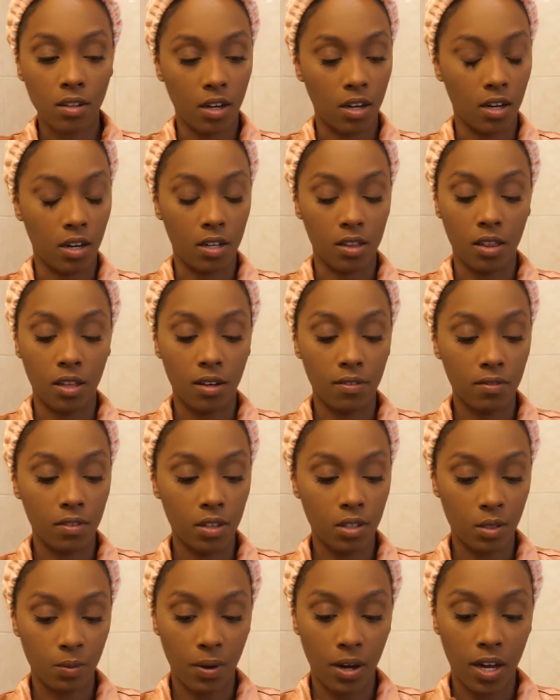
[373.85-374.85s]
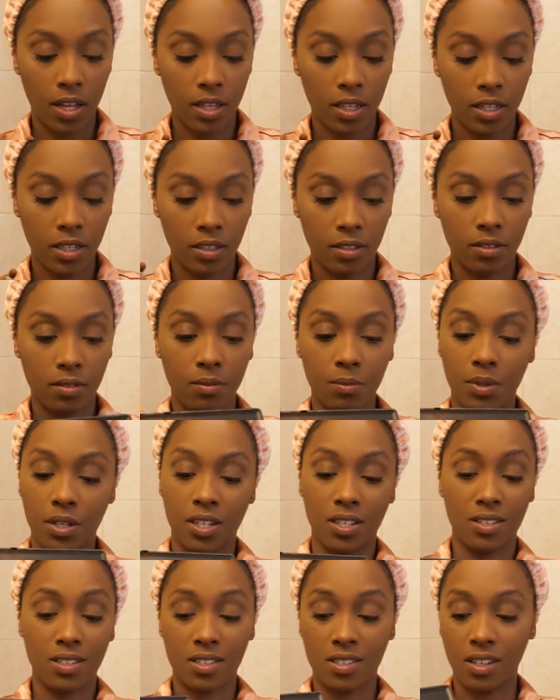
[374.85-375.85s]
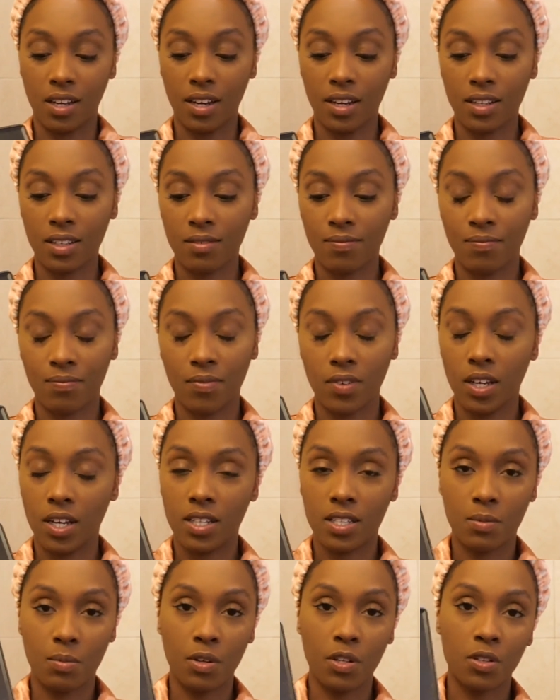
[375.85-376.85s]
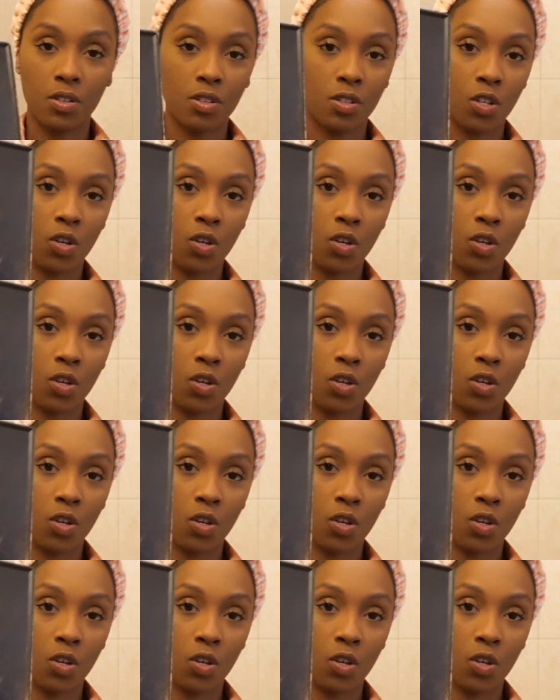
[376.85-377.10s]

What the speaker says: I love this palette, but it's like, it's been